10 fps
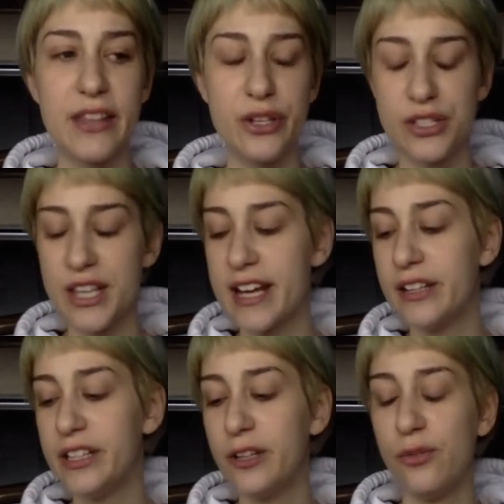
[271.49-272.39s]
and there's, like, a
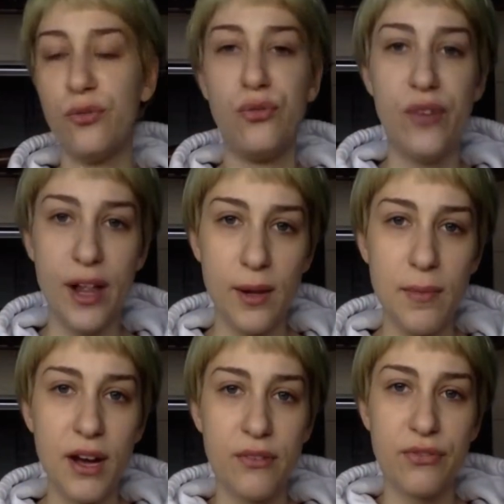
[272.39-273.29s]
little film
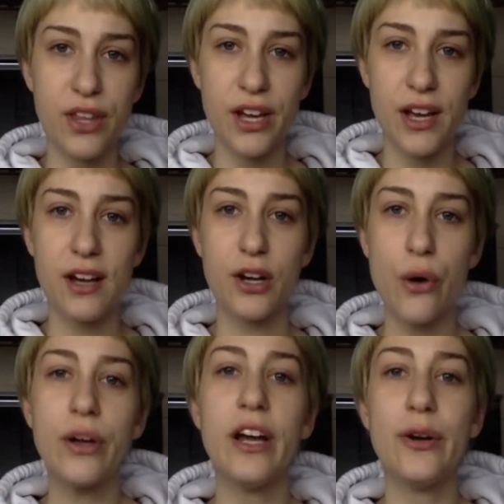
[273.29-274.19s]
of the
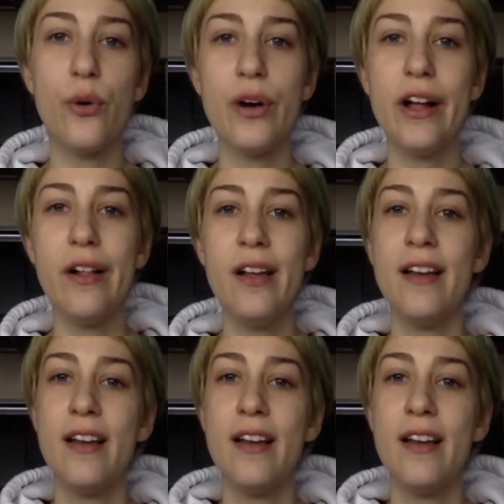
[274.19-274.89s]
coconut oil